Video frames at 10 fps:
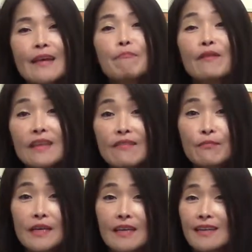and believe
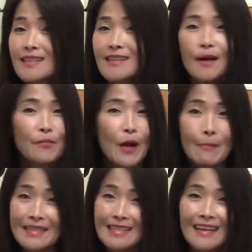me, it's not
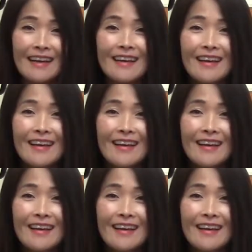promising.